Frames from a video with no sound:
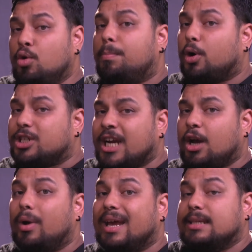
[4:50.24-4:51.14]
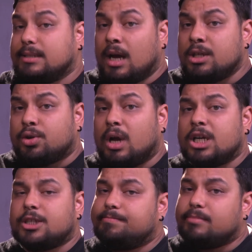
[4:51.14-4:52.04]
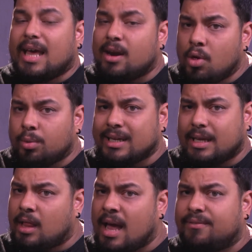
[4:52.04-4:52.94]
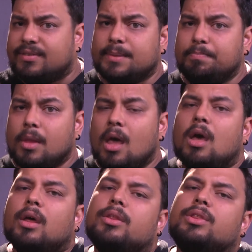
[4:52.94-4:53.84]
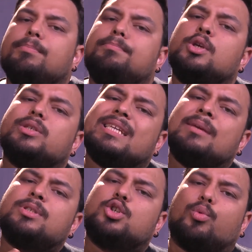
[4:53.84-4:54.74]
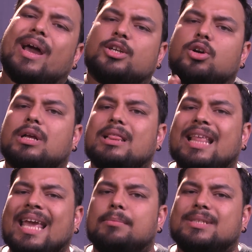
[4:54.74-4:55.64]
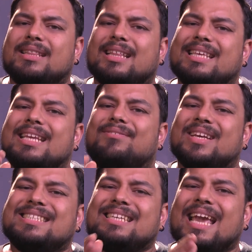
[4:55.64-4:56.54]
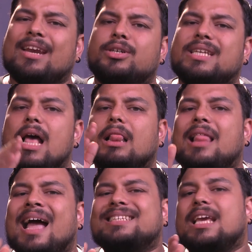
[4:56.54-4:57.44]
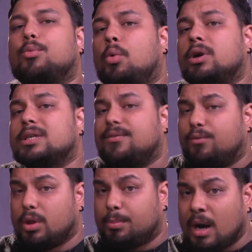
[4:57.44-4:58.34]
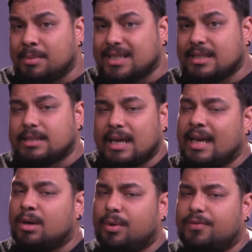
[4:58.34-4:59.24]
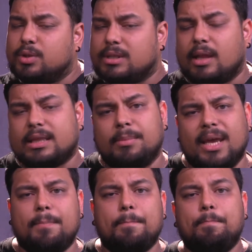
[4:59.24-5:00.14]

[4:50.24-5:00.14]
Poroshenko and his entourage had already left. The museum's director claimed that the investigators lacked a warrant for the premises and refused to let them in.